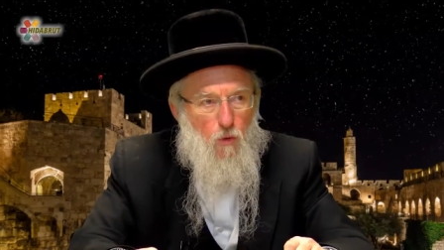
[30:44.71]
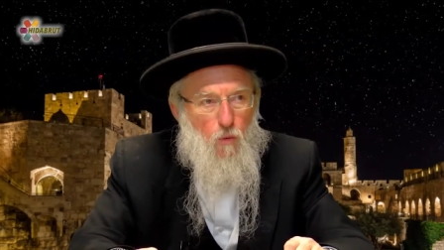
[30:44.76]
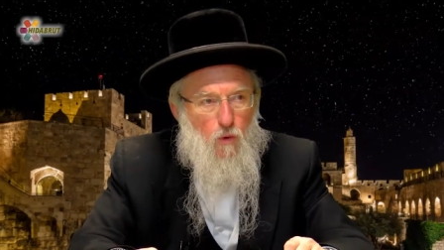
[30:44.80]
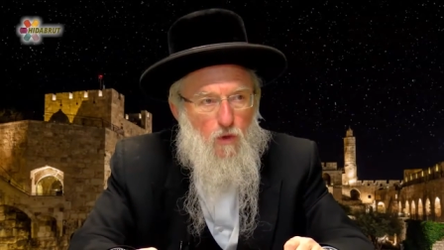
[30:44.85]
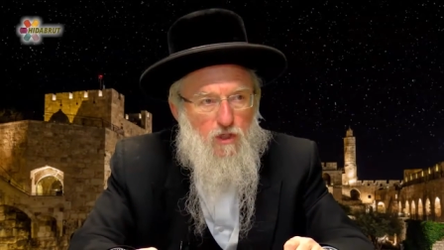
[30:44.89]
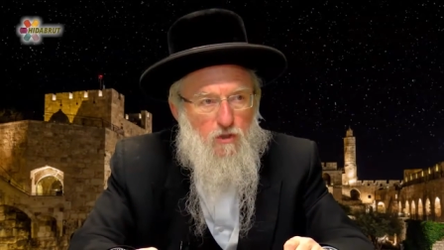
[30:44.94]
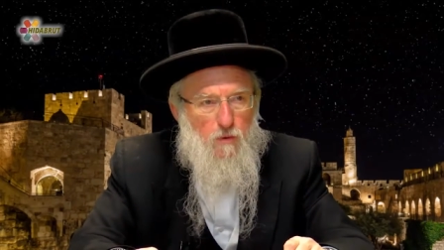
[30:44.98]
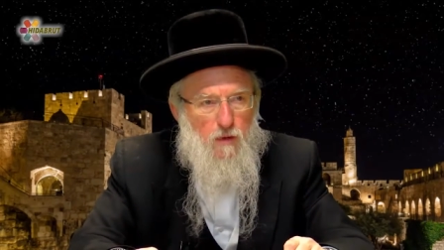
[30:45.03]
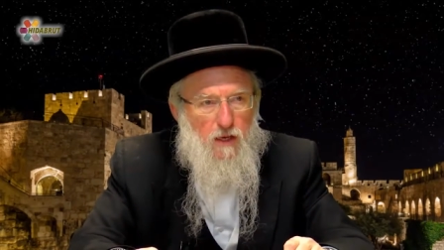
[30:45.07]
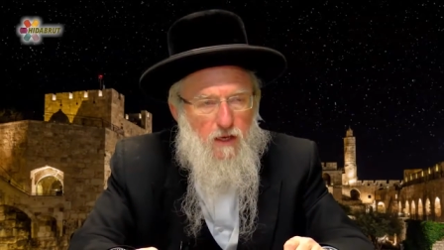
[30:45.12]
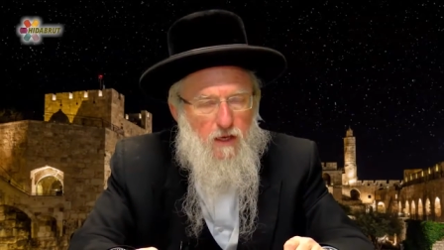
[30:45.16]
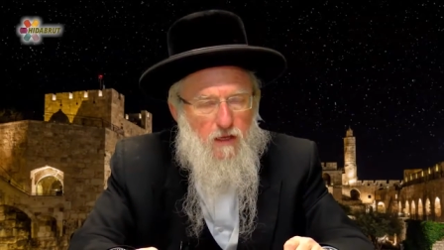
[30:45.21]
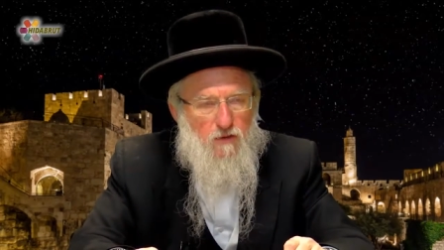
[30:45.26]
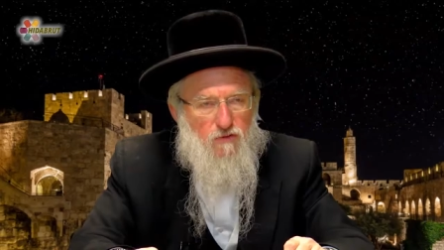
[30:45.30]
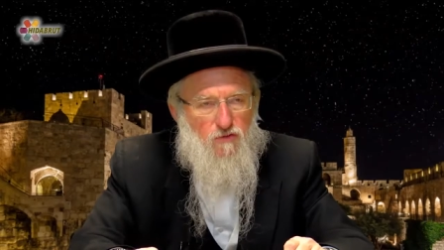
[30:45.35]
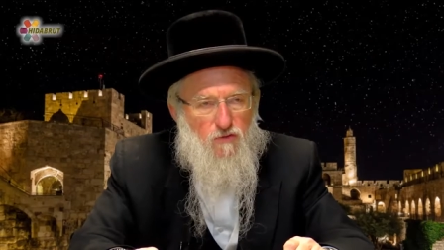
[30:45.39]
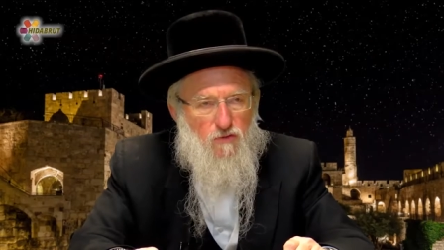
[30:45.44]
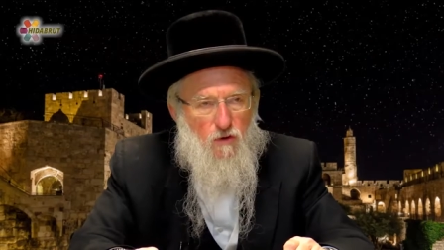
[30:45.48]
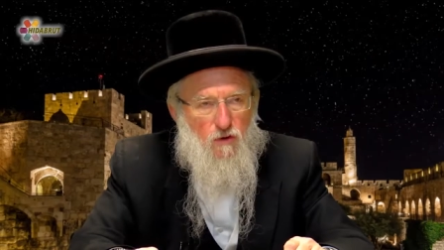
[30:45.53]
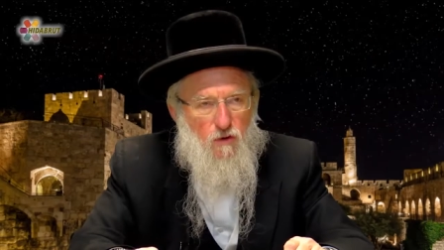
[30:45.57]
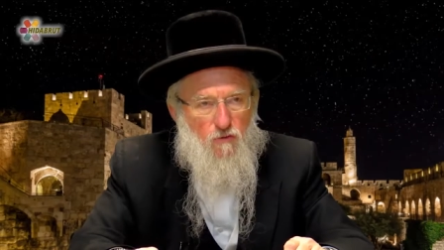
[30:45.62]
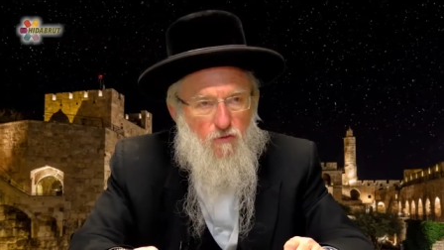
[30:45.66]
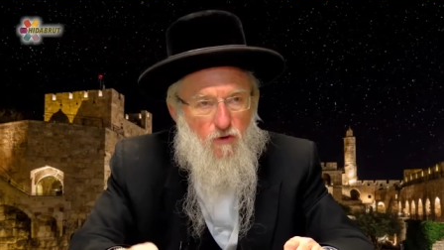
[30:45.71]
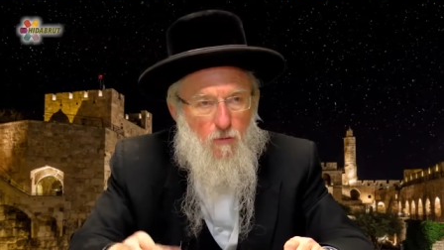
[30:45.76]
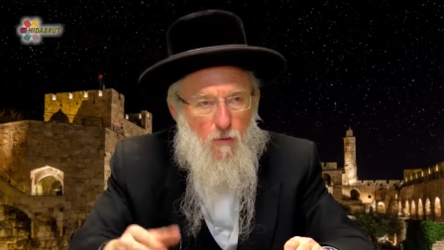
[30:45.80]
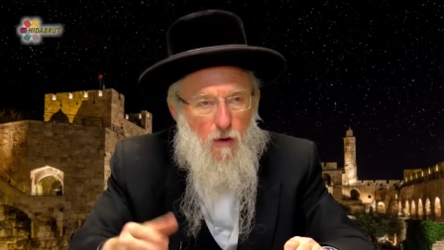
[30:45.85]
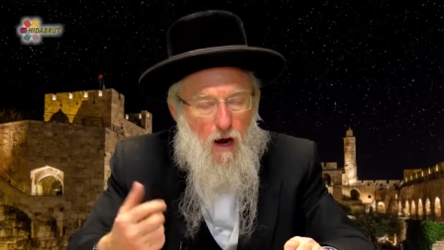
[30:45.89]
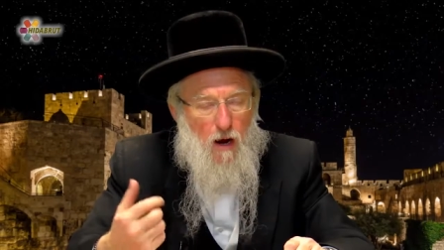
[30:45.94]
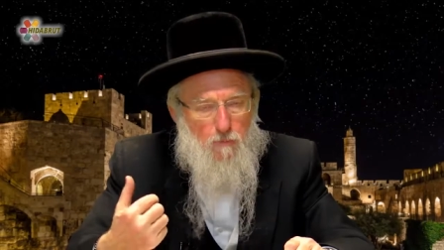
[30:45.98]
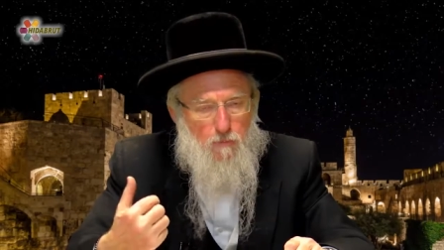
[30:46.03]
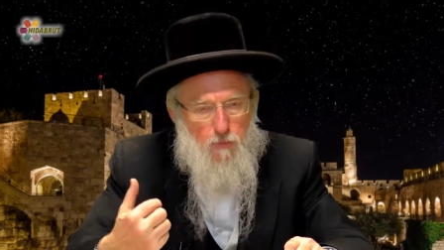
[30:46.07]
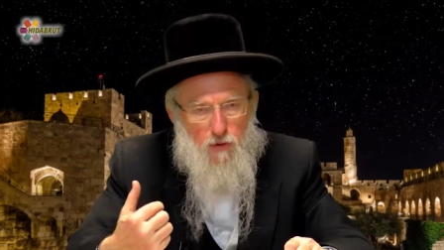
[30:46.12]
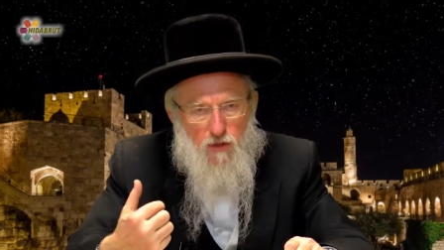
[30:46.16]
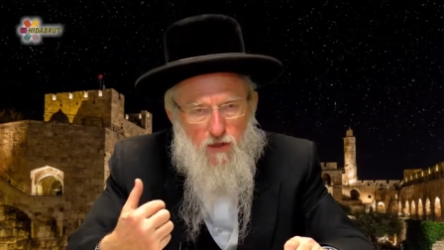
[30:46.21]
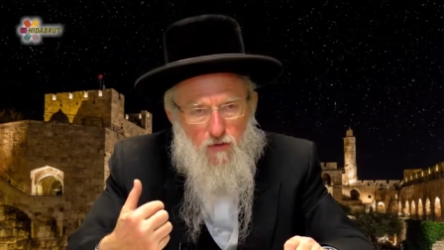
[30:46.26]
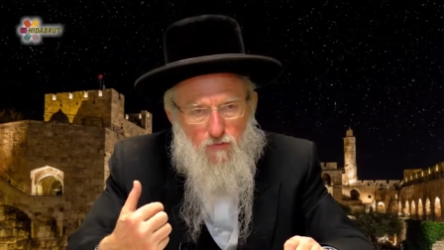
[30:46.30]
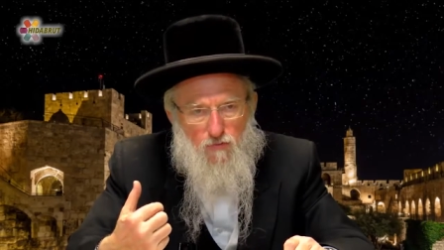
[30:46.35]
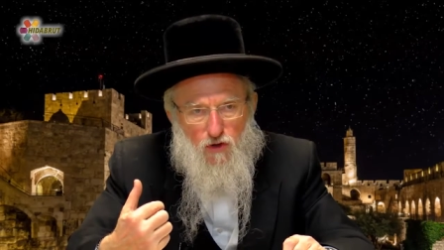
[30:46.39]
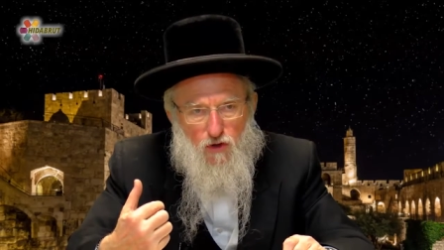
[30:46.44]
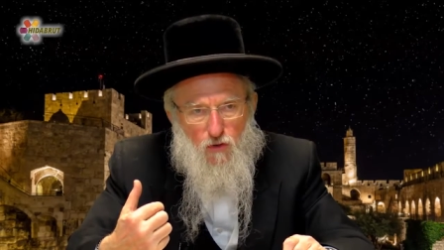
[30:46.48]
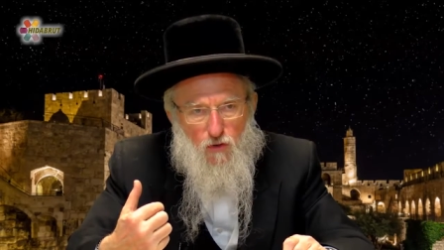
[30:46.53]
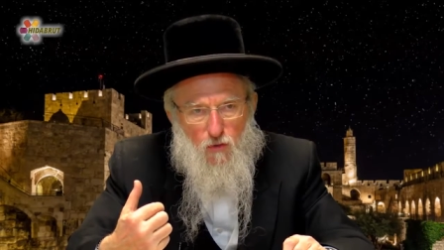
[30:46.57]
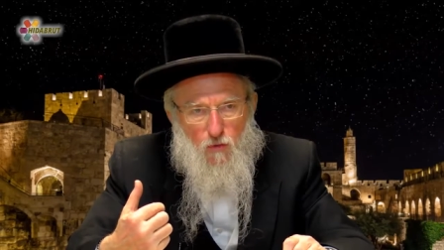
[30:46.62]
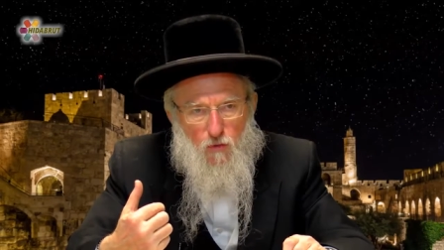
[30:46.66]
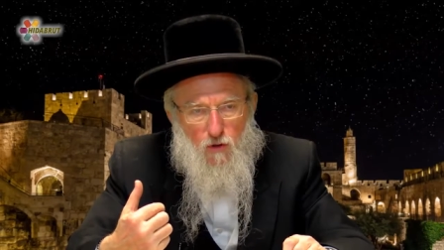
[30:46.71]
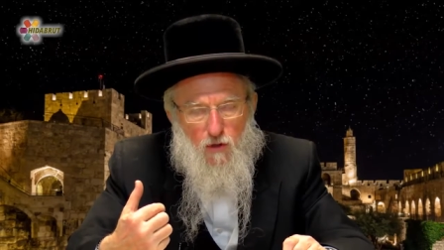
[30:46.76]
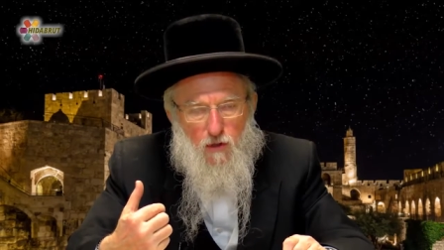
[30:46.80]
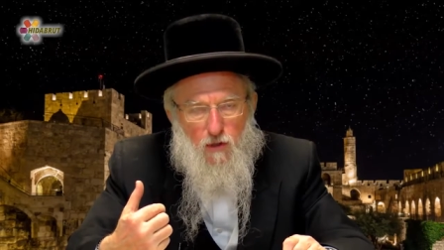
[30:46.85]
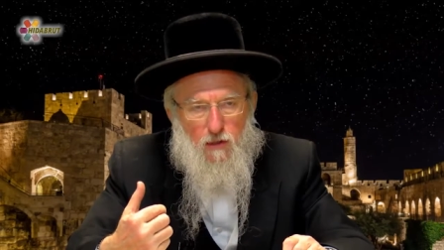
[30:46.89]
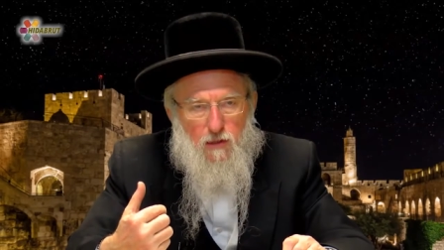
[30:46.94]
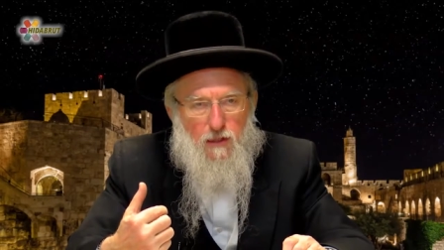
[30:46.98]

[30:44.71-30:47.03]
which means, from our point of view,